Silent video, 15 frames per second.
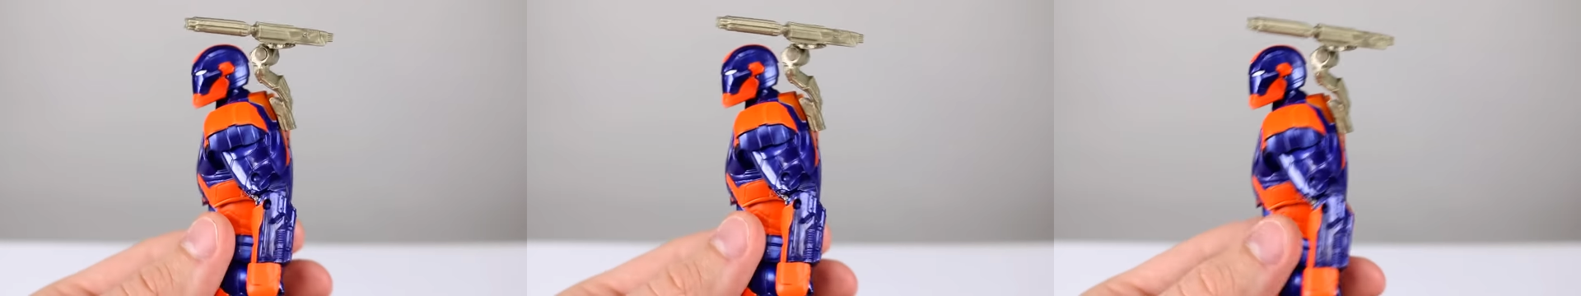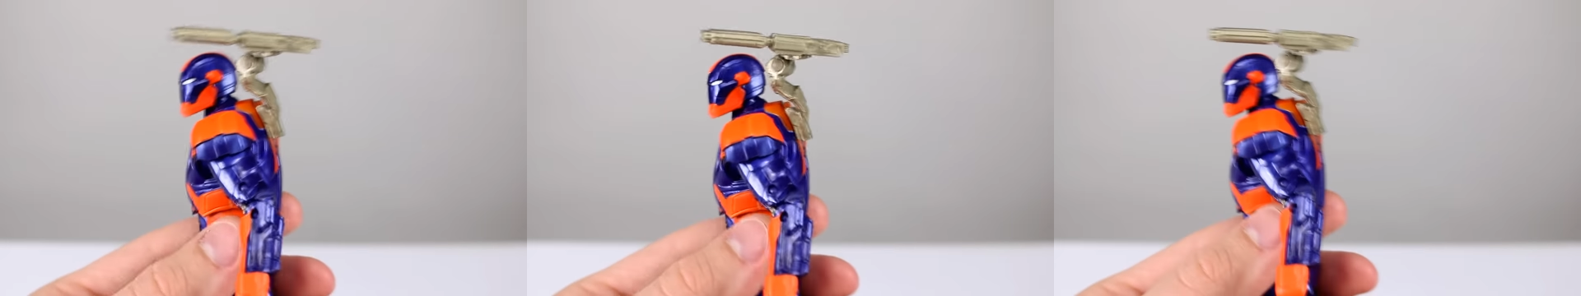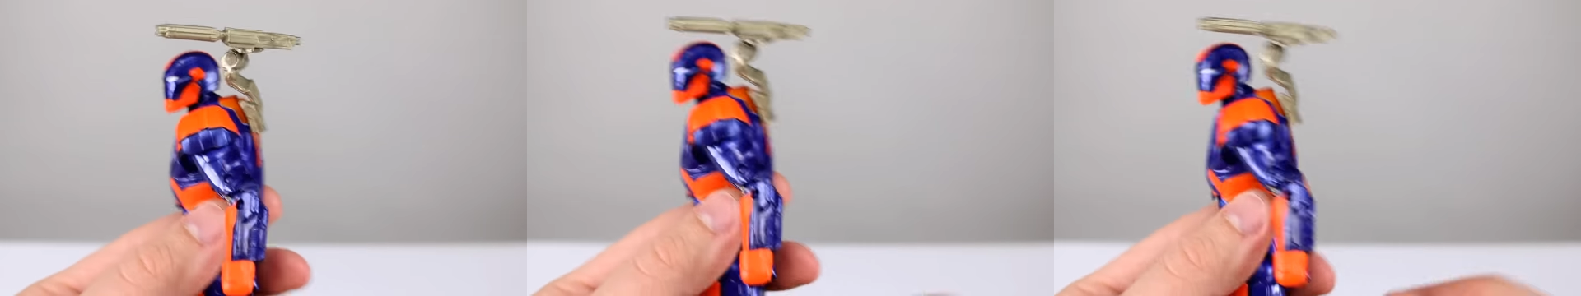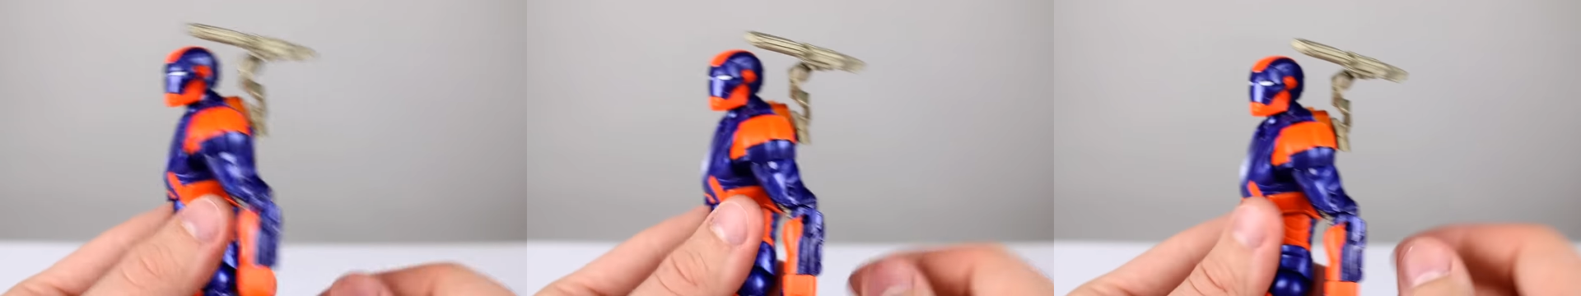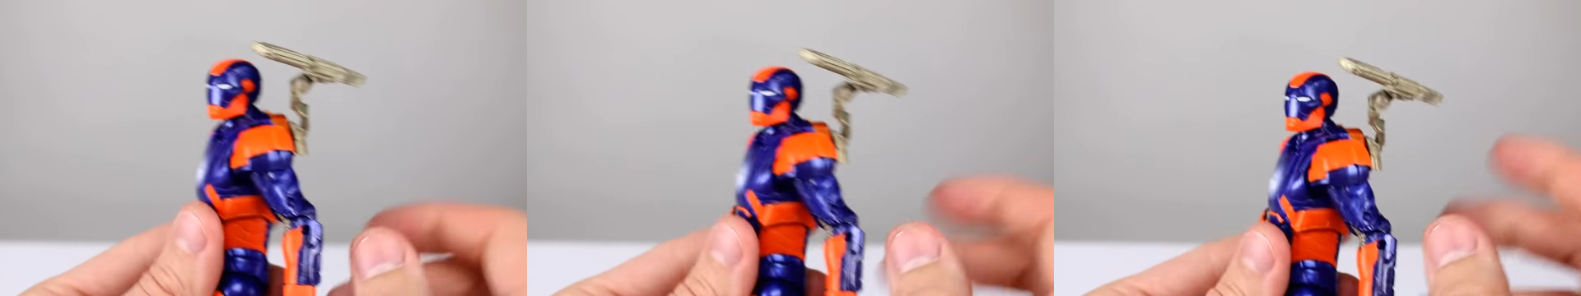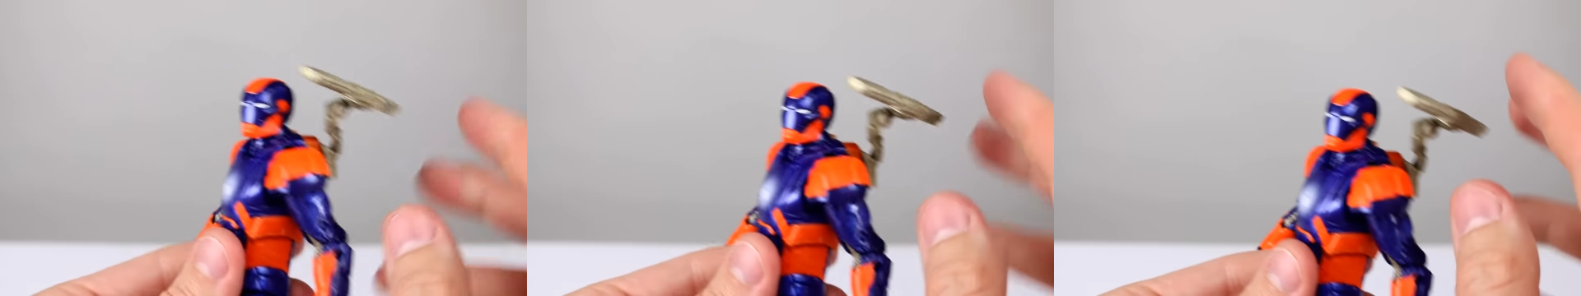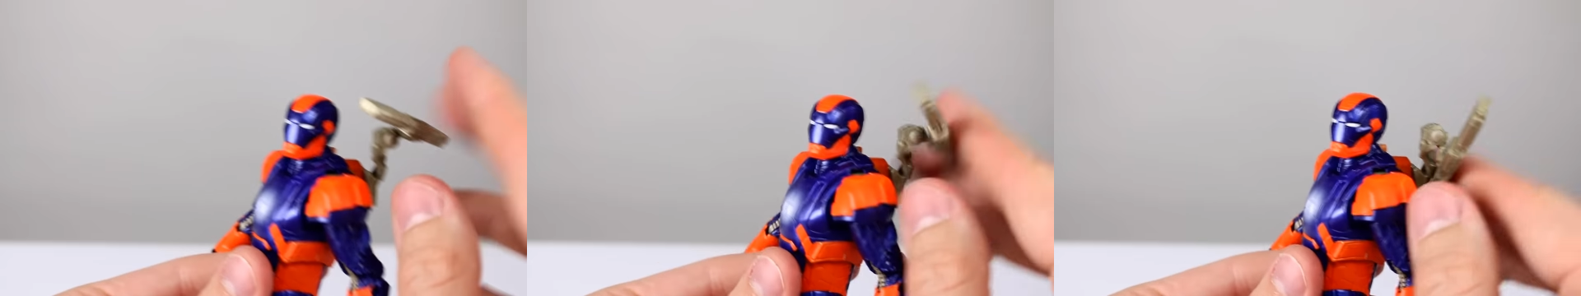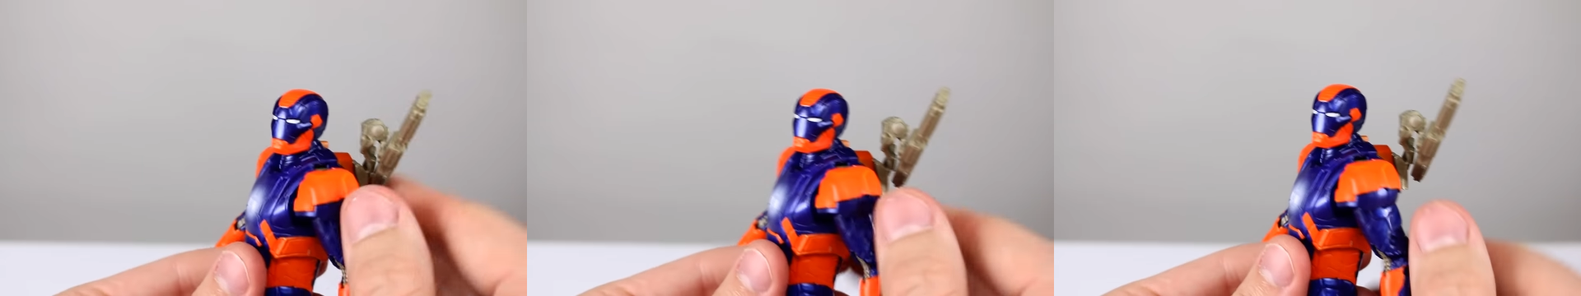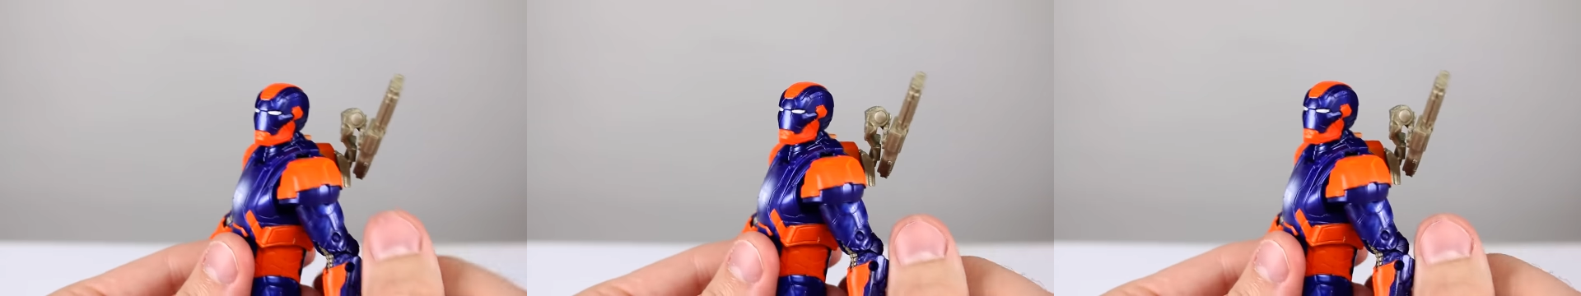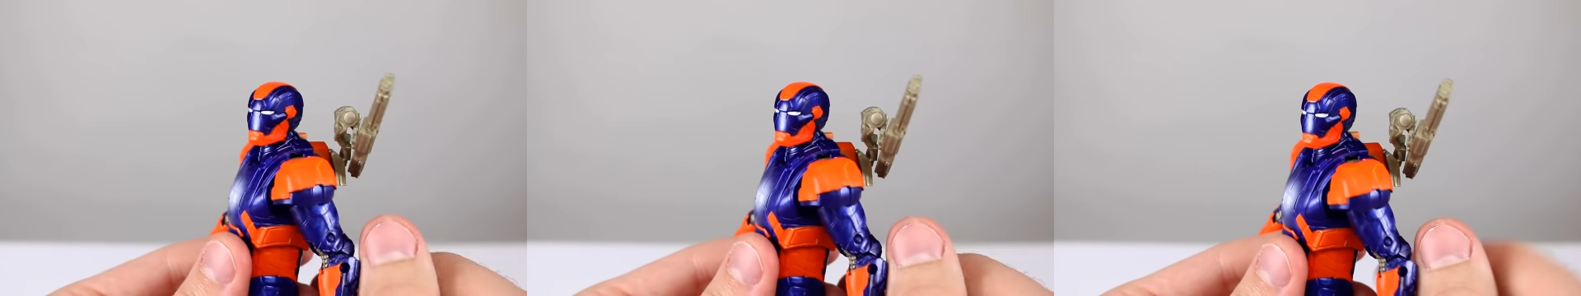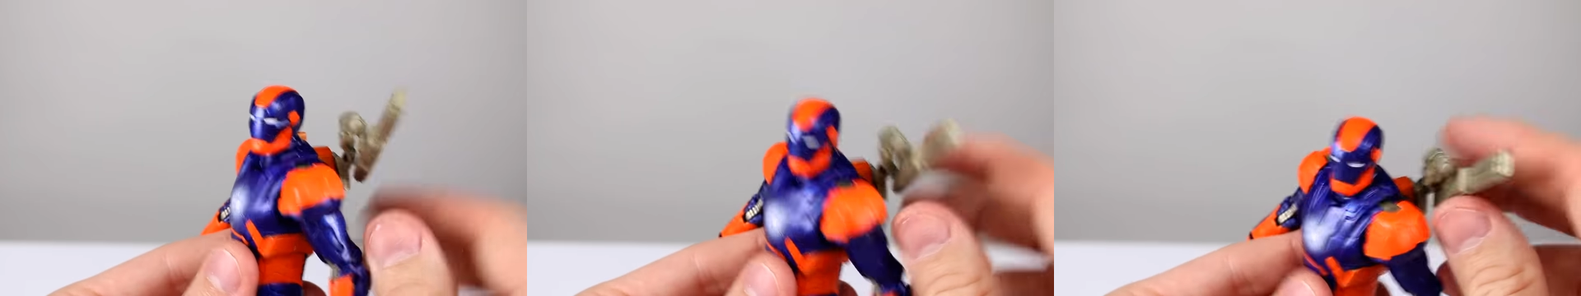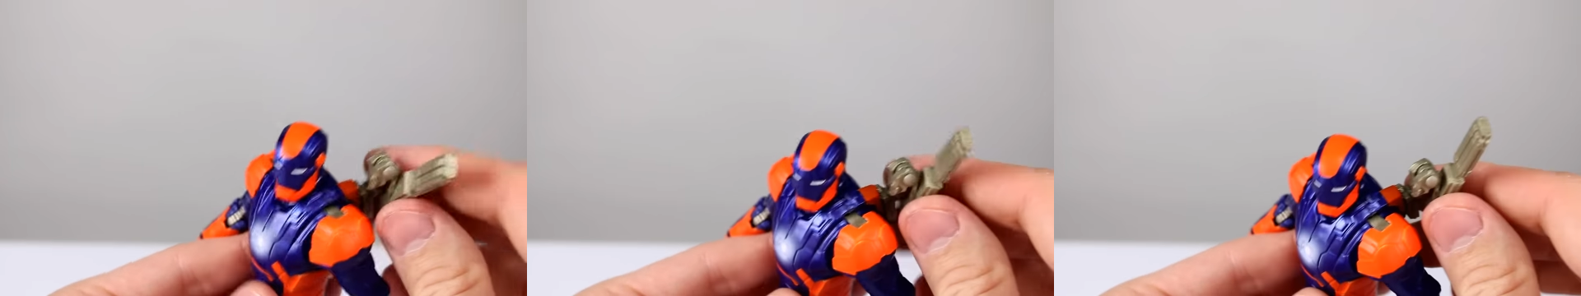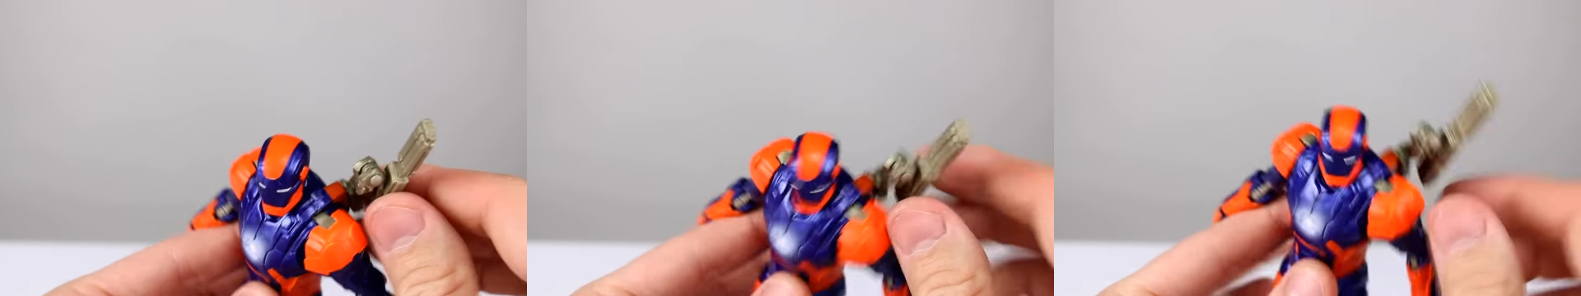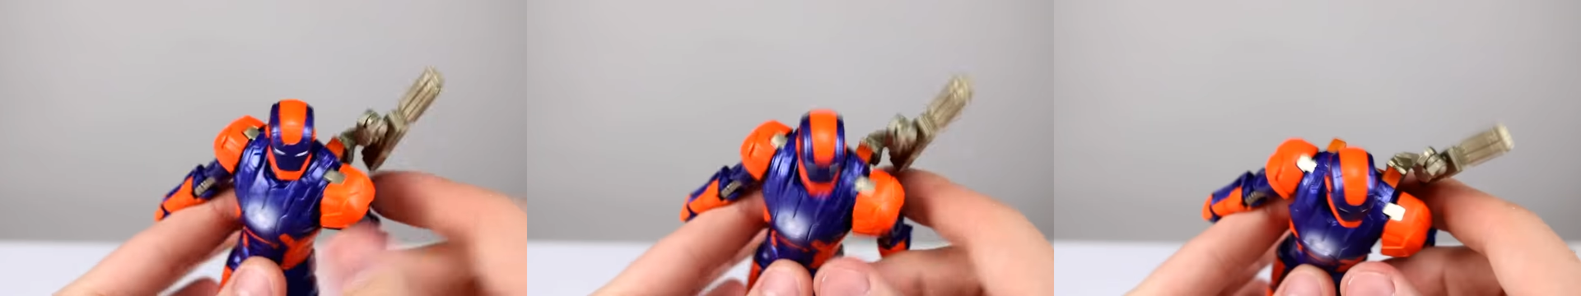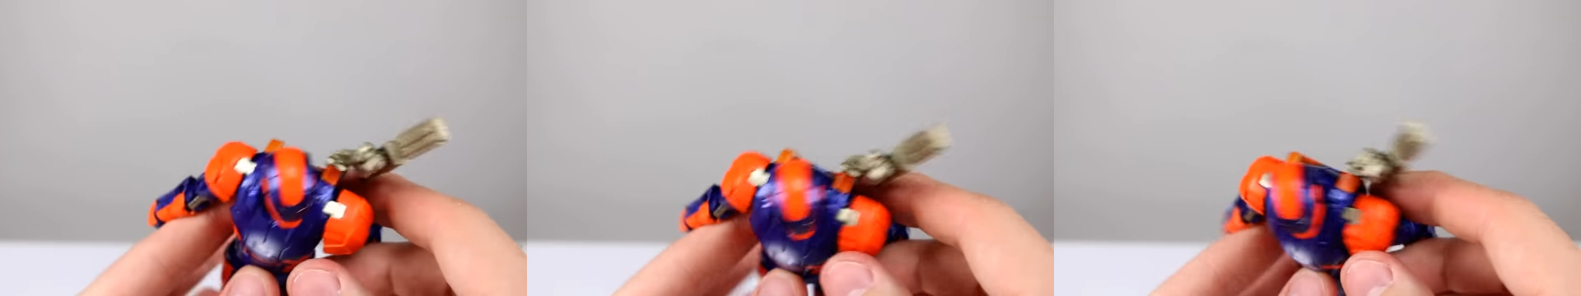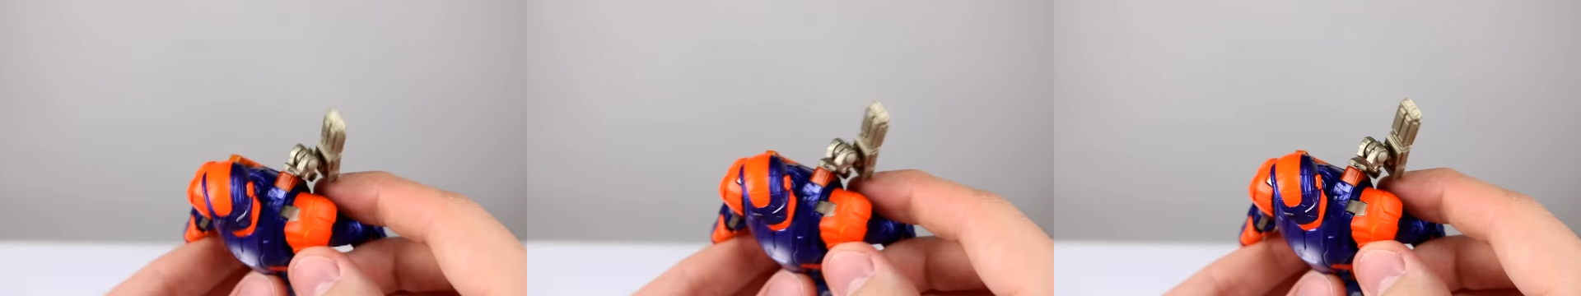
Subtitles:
No face is visible, so there are no lips to read.